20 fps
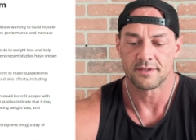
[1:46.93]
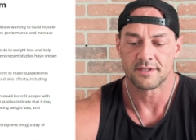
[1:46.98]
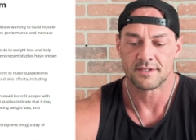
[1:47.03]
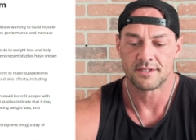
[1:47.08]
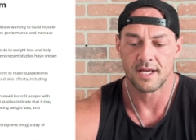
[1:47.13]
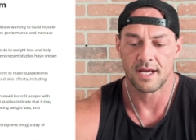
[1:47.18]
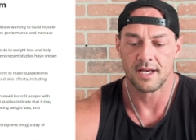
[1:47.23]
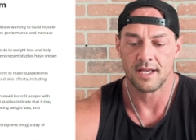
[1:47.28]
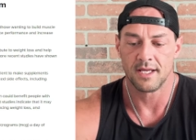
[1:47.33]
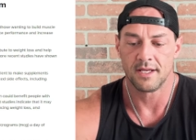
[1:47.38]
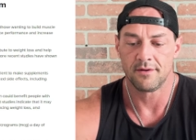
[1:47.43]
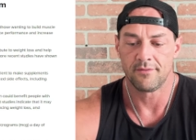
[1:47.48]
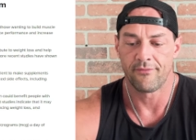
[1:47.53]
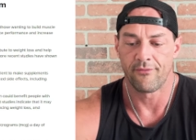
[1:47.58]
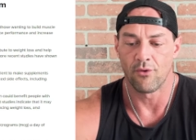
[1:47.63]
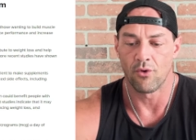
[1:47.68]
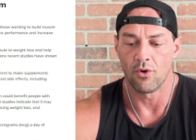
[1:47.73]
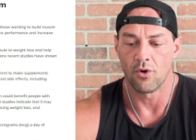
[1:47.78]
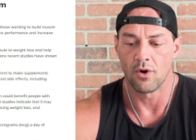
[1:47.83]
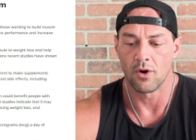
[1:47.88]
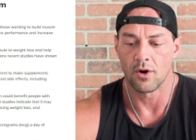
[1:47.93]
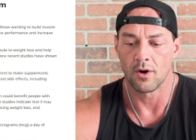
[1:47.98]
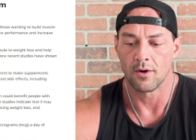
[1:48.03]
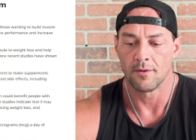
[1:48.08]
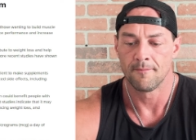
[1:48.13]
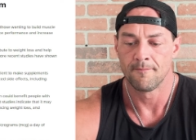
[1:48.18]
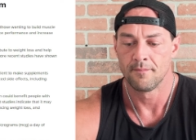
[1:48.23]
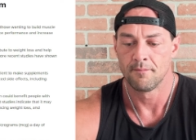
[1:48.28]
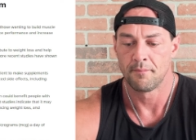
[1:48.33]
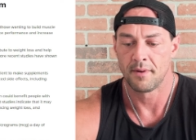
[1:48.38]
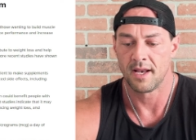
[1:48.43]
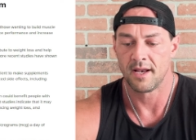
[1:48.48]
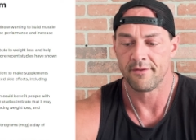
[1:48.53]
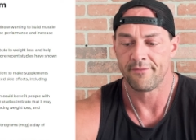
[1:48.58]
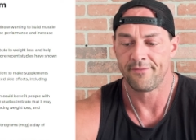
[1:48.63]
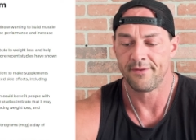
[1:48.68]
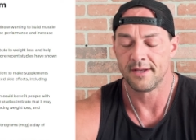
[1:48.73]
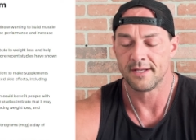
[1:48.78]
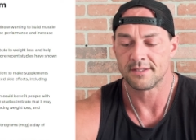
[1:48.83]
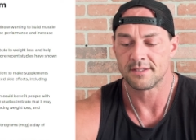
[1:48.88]
studied for
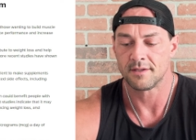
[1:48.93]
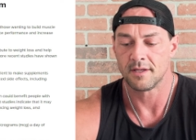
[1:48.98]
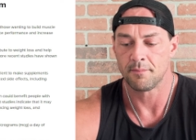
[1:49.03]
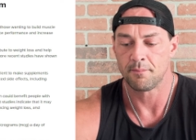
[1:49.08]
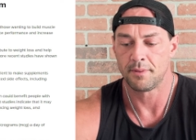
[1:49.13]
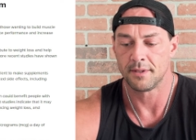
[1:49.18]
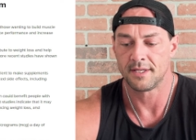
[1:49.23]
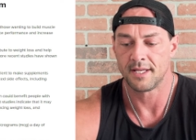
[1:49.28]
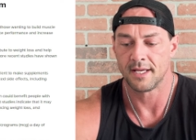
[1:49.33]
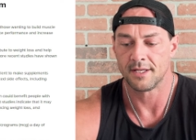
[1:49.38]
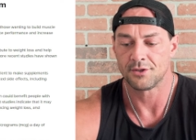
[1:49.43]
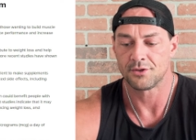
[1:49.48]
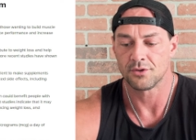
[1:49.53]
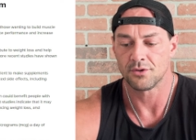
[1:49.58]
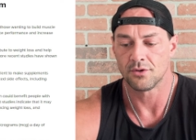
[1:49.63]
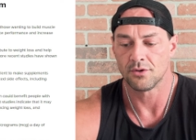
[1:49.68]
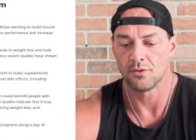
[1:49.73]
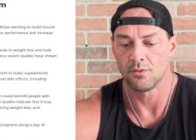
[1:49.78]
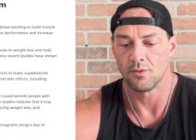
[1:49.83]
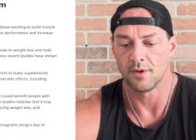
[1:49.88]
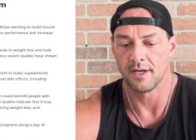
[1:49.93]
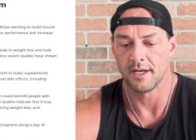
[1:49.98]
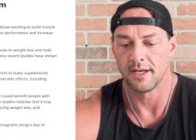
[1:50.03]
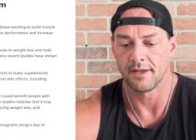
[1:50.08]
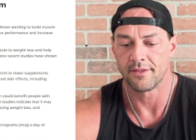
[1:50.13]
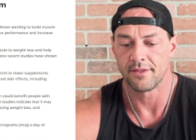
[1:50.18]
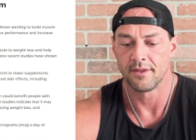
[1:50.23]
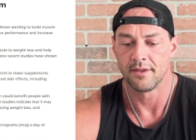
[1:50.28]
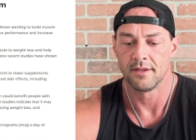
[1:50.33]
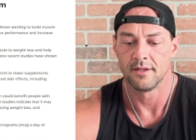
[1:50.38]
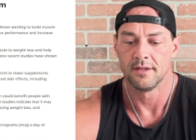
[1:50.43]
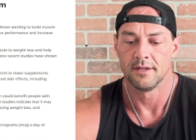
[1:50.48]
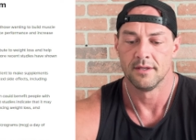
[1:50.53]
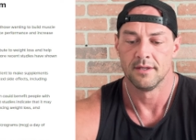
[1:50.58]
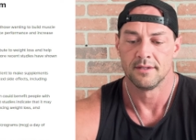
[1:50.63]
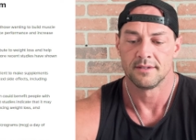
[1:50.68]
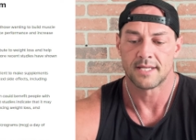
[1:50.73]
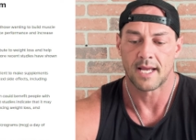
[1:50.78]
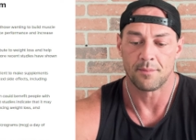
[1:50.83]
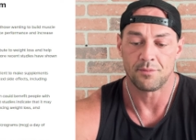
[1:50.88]
benefits, potential with
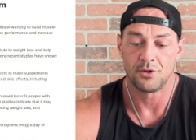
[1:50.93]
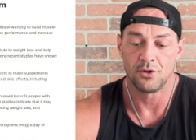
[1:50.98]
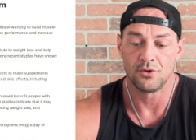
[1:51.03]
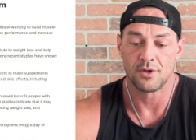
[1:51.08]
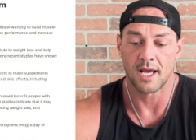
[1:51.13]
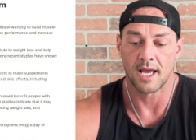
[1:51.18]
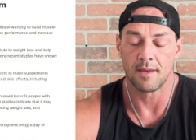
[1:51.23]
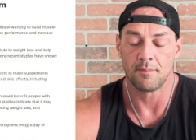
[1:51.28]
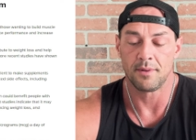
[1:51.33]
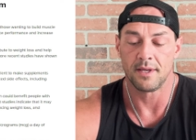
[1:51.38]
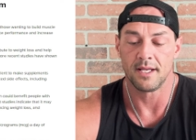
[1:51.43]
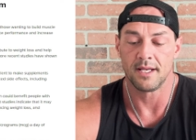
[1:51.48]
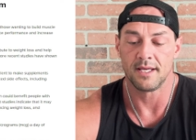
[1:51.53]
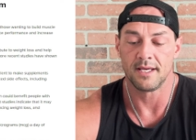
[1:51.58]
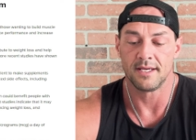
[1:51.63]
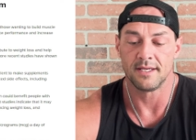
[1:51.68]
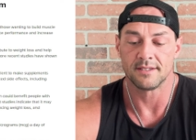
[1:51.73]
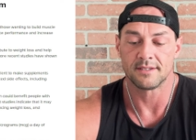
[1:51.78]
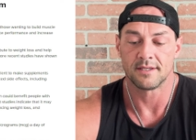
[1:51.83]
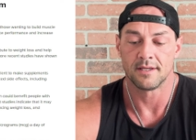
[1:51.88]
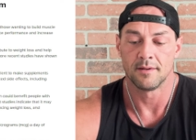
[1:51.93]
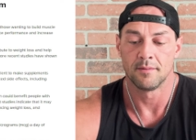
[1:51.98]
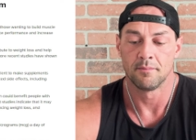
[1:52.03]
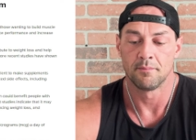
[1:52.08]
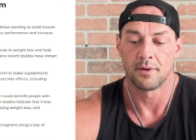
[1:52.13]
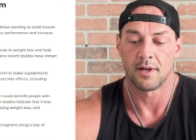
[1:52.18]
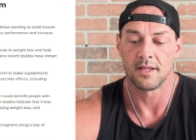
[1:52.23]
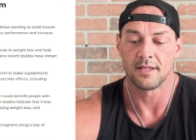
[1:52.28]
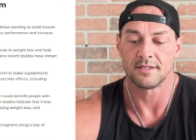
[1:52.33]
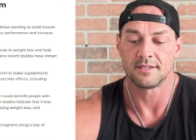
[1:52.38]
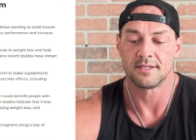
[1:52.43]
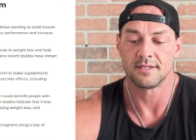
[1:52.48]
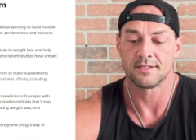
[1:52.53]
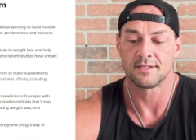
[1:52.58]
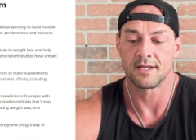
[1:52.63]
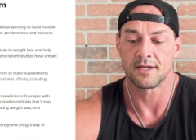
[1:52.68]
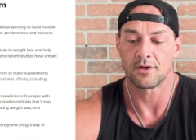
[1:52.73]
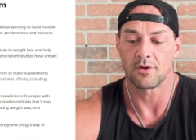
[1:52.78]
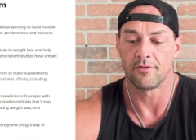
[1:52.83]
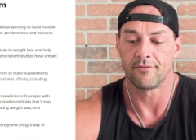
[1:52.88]
type 2 diabetes,
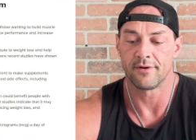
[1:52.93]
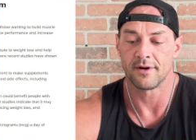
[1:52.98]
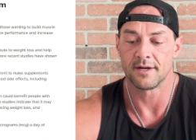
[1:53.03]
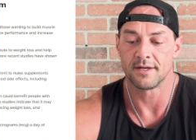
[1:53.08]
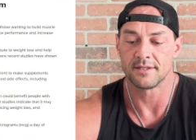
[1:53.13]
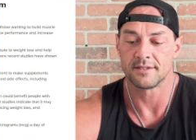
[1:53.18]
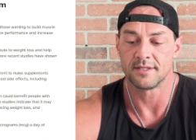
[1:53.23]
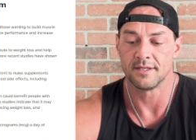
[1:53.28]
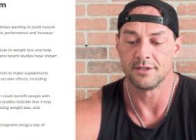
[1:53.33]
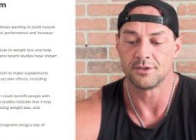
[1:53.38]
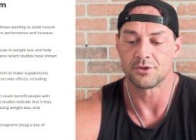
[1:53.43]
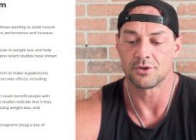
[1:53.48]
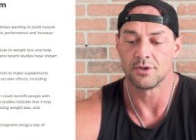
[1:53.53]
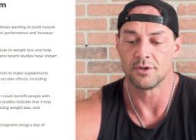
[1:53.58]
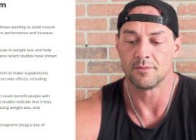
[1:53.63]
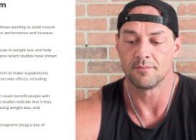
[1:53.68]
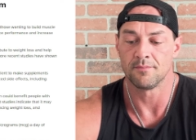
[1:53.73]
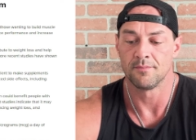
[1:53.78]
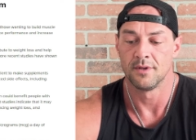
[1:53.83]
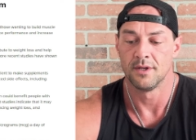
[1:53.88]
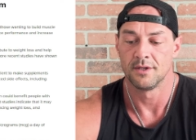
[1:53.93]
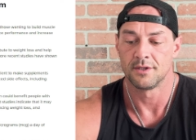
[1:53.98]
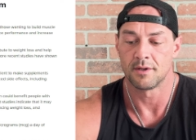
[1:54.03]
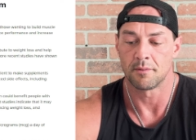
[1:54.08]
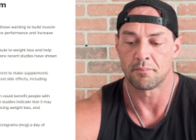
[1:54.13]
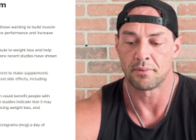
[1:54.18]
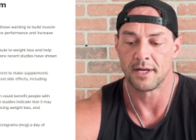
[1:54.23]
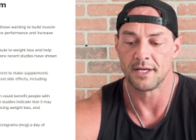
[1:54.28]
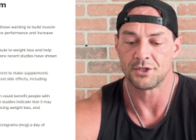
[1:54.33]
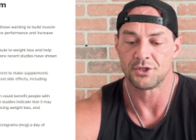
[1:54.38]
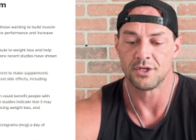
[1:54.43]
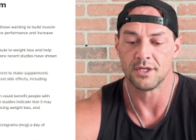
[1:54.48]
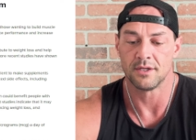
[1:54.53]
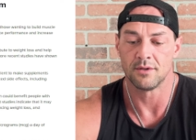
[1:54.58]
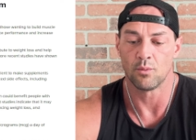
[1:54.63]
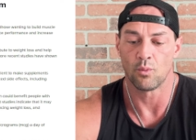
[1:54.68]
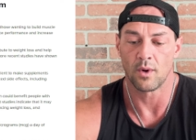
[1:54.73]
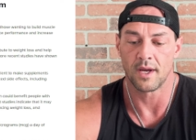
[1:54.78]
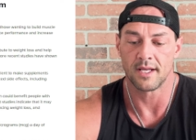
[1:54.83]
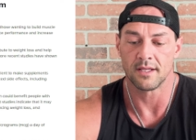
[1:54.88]
polycystic ovarian syndrome,
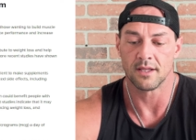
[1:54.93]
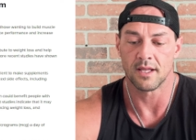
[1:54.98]
depression, weight